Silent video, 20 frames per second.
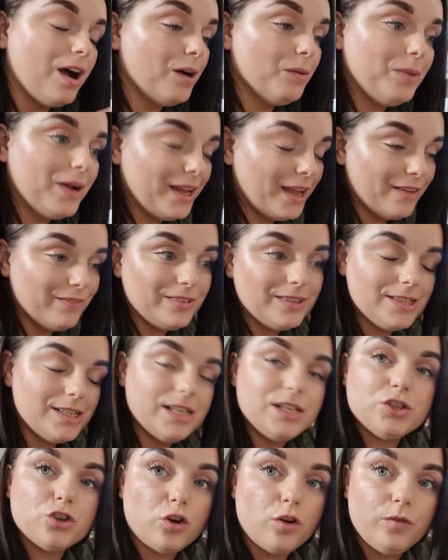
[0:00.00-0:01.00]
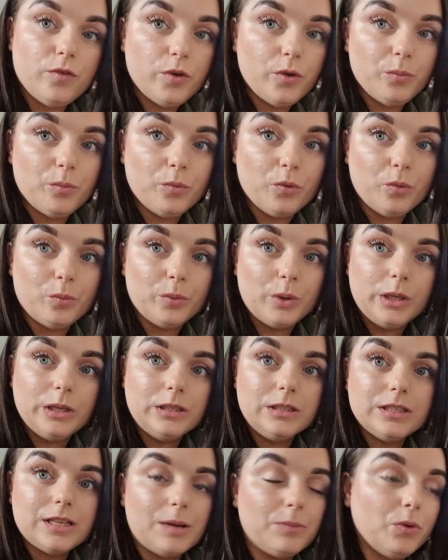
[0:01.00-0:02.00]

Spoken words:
Am I having deja vu moments?